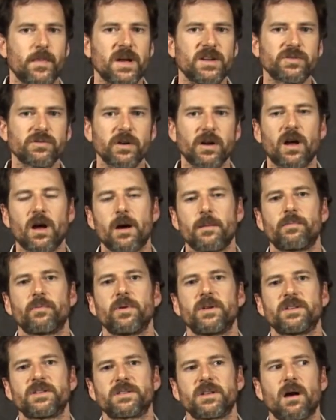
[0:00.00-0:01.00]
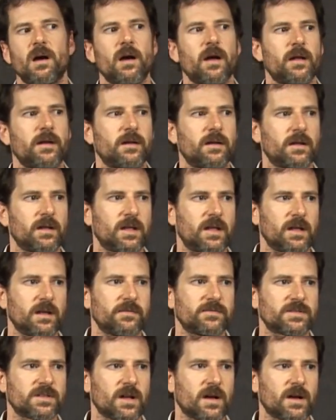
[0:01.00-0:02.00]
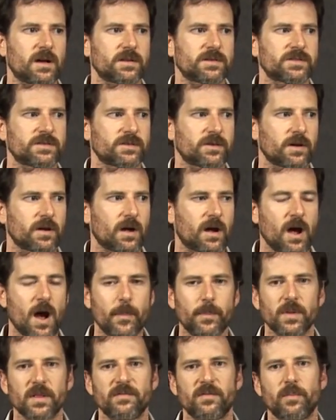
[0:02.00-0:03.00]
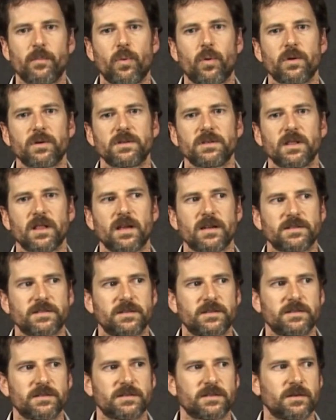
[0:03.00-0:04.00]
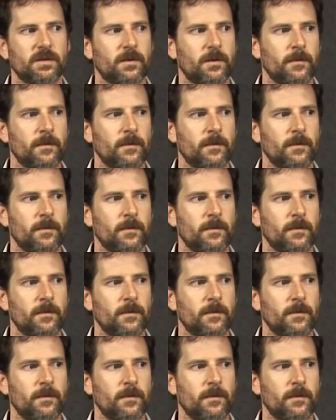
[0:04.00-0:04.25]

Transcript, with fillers: measuring cup redesign gives us a couple of important lessons.